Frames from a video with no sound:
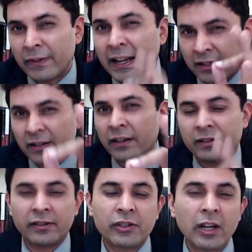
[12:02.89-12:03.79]
That's the
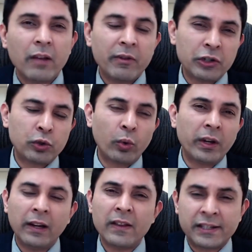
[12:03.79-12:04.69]
research which is
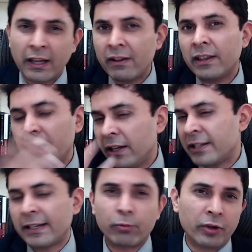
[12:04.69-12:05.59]
showing in the 7th and 8th
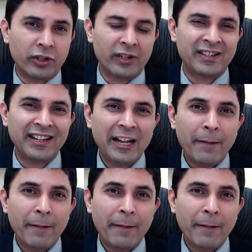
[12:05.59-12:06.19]
step to riches.